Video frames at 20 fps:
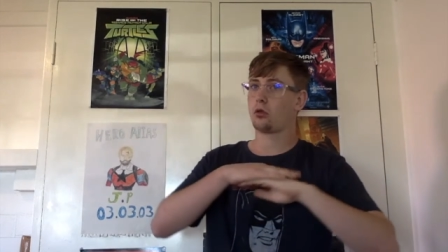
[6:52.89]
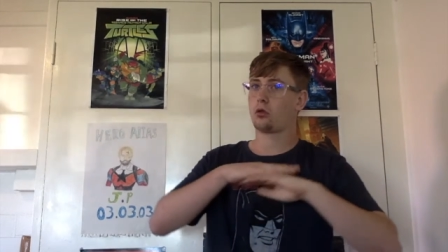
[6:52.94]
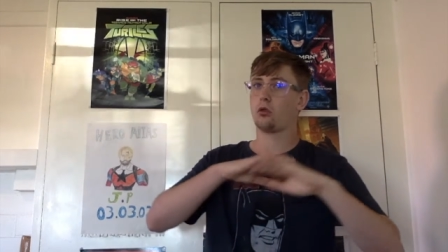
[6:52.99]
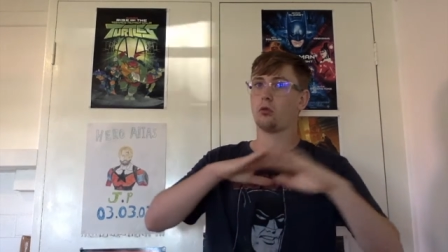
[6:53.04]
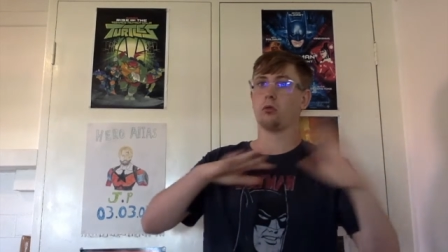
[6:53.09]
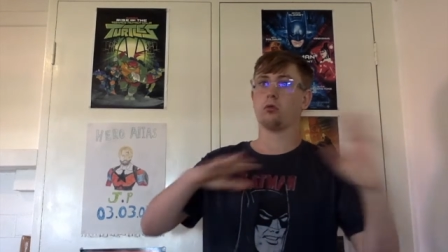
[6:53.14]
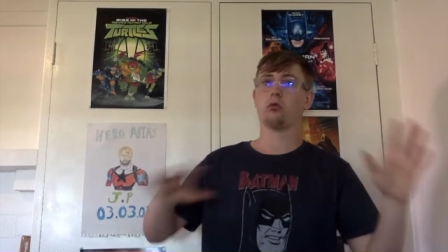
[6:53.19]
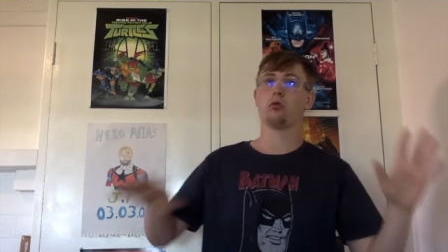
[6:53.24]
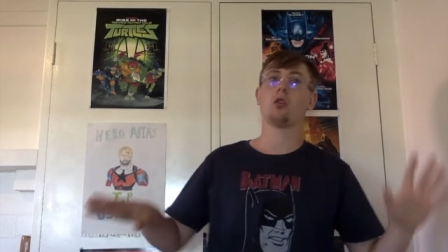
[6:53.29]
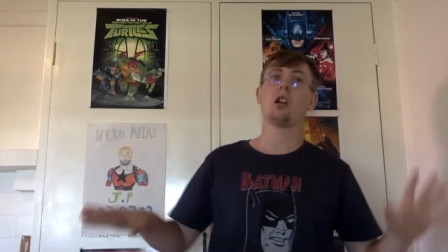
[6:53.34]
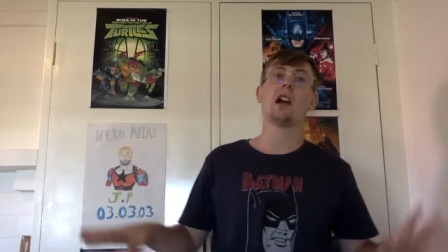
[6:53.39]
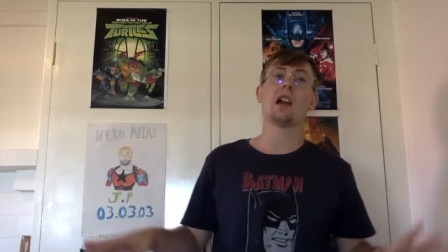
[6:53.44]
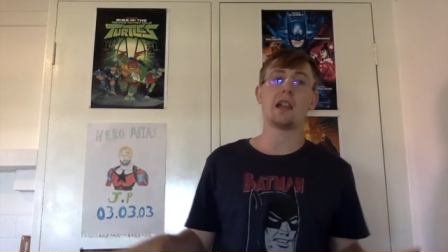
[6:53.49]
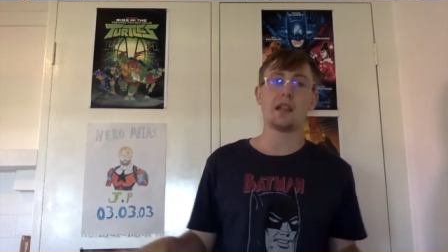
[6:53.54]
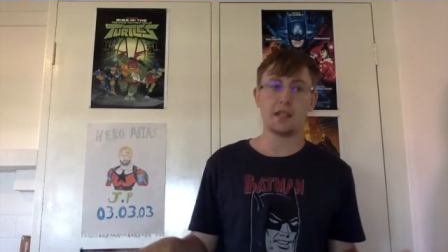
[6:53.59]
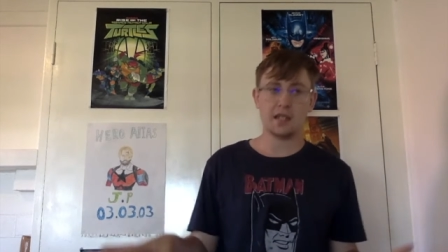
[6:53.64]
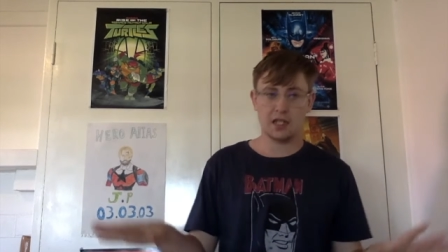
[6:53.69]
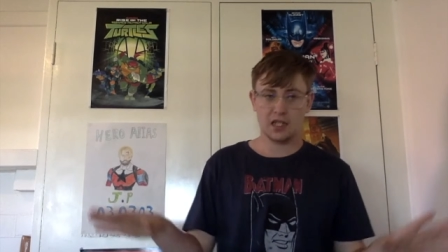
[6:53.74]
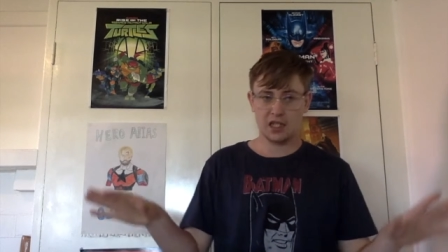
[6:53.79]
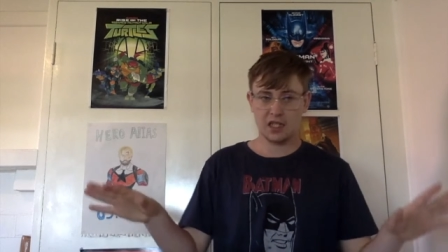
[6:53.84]

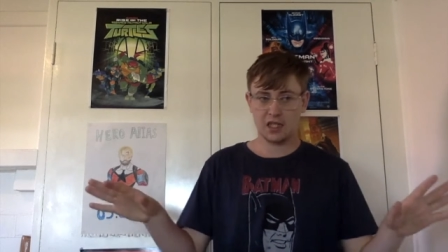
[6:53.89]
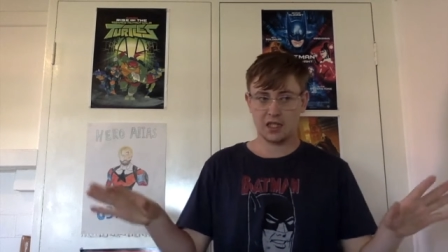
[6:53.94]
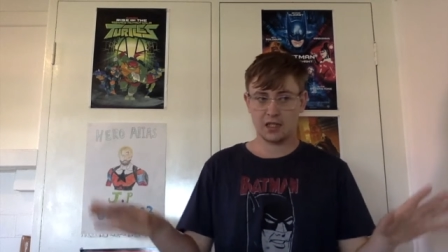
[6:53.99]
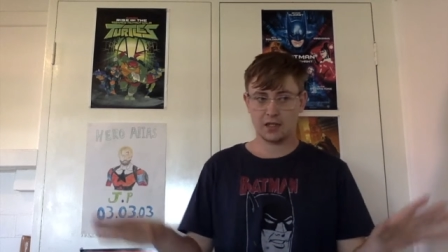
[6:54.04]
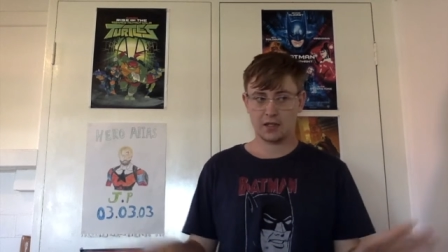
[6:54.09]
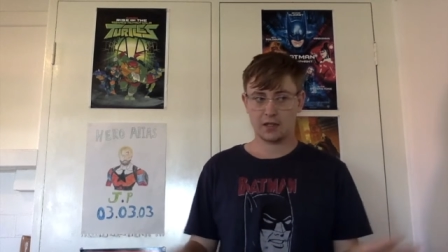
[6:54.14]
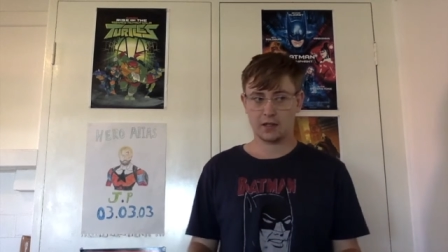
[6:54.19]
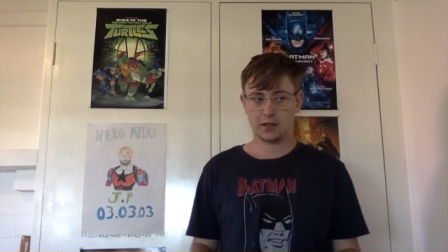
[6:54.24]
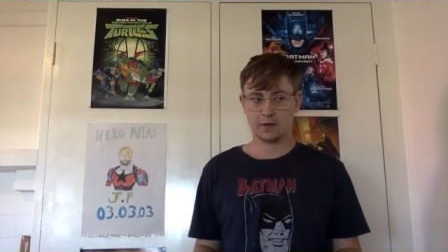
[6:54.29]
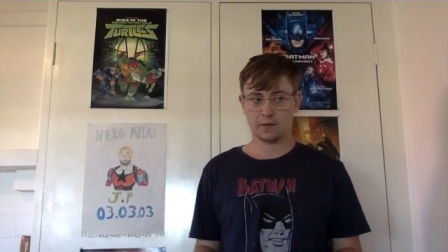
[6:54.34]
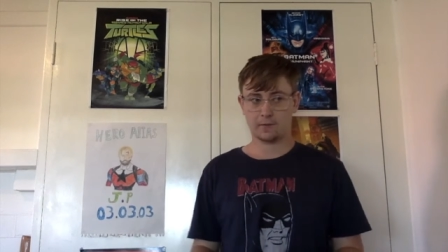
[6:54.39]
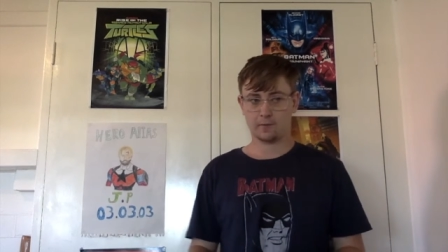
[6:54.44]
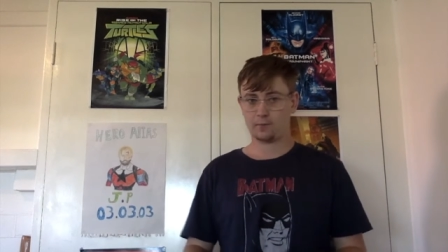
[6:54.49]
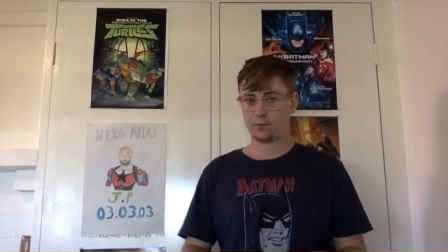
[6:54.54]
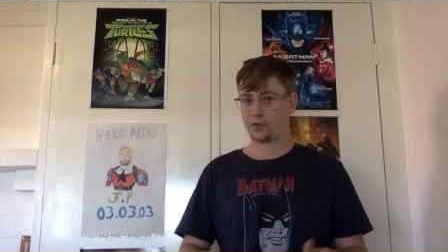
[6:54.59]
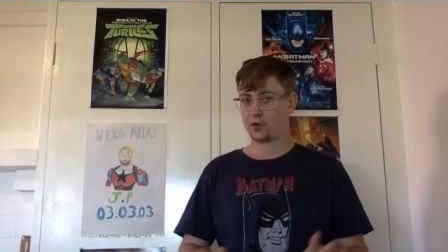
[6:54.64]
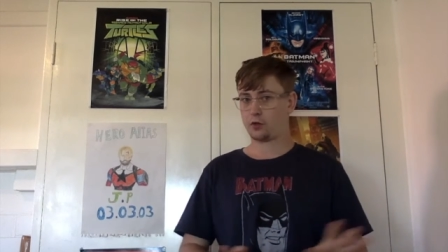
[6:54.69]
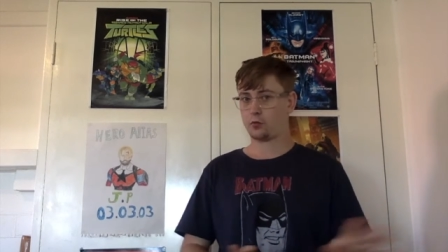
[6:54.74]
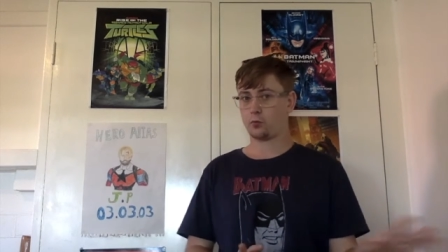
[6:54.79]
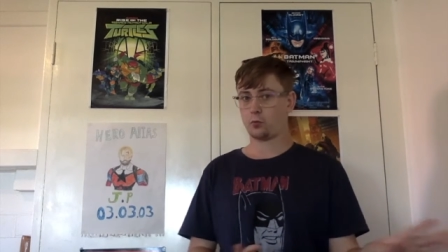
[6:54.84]
great,
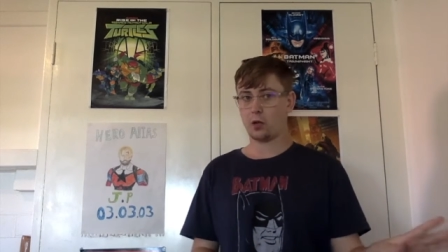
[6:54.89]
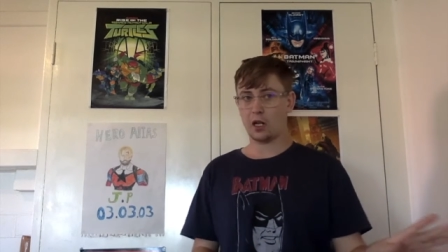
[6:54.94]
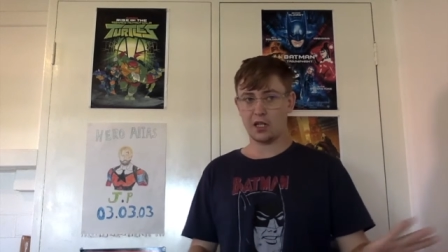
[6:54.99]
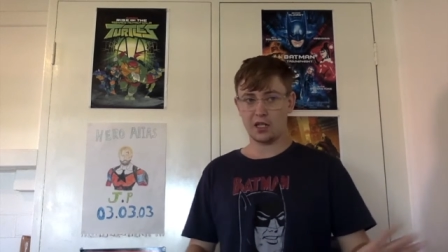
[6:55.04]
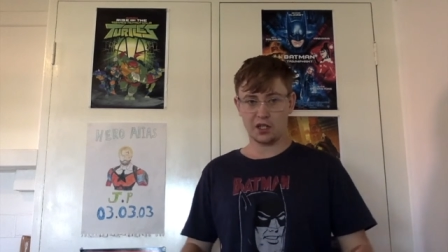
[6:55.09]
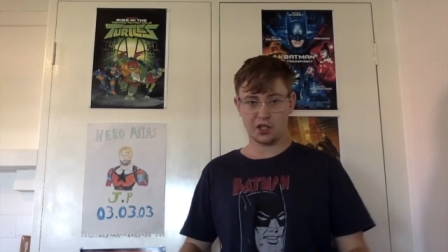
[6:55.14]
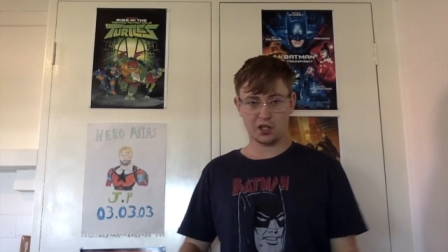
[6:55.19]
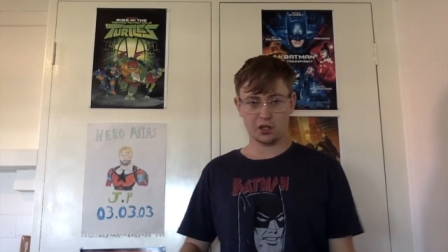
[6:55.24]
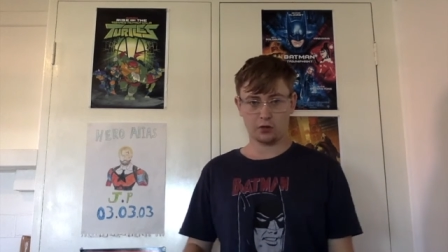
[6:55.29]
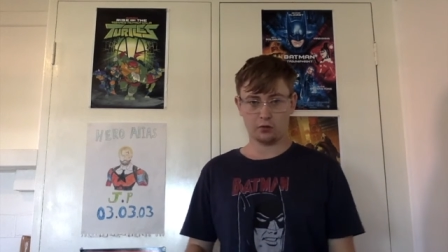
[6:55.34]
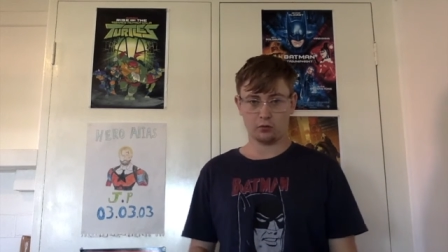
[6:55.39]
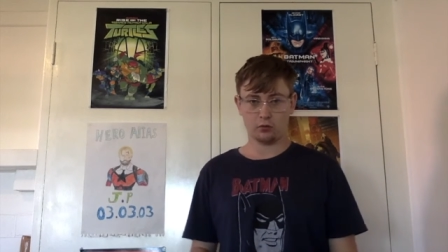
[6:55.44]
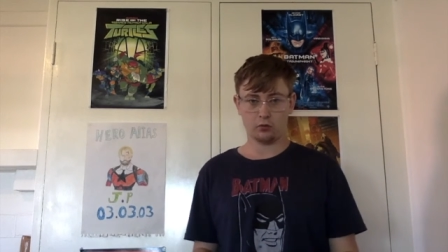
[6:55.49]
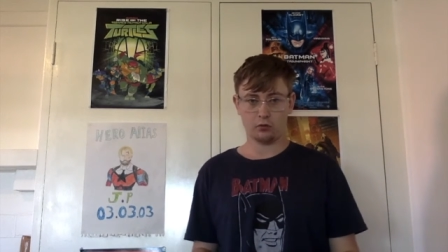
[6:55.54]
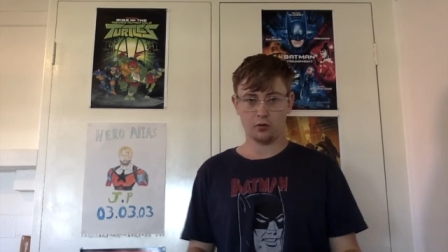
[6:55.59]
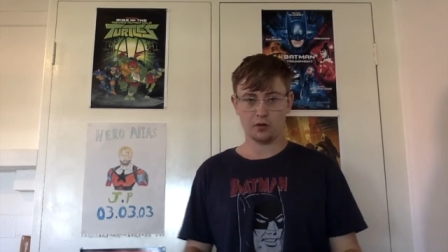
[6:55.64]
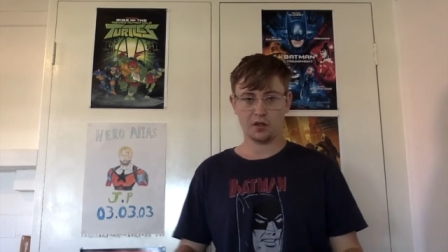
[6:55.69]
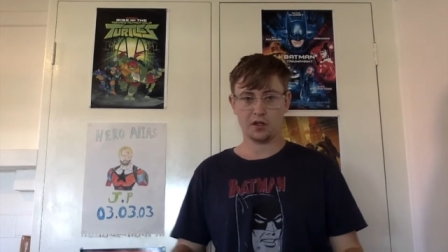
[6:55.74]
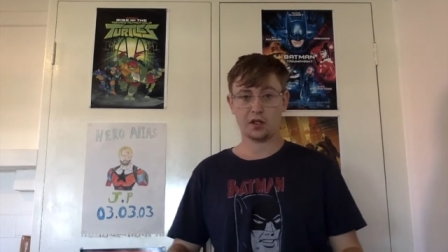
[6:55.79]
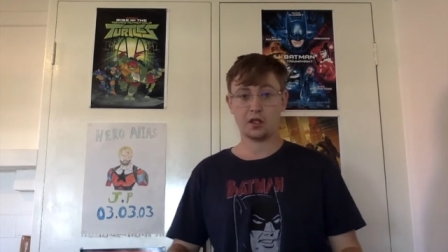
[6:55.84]
great
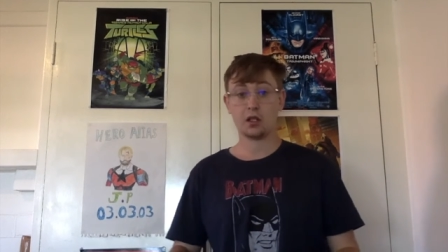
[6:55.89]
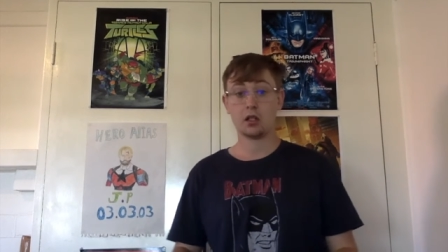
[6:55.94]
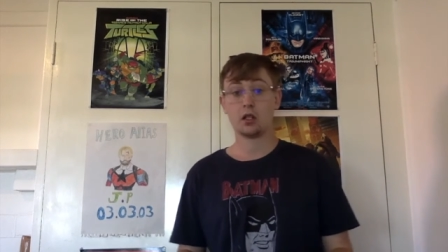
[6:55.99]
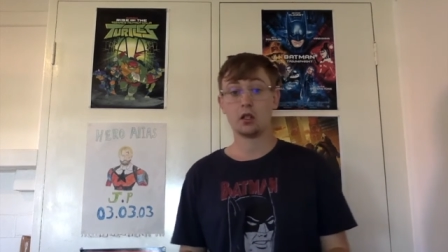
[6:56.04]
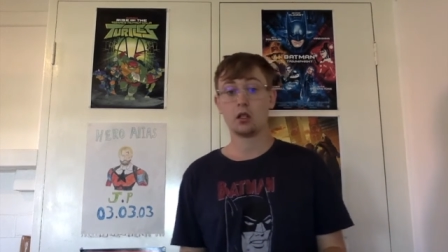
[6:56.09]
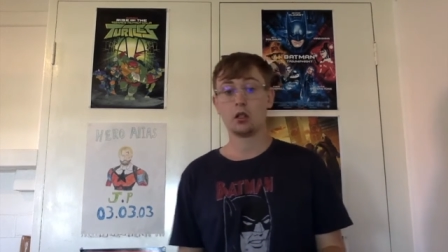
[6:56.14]
scores.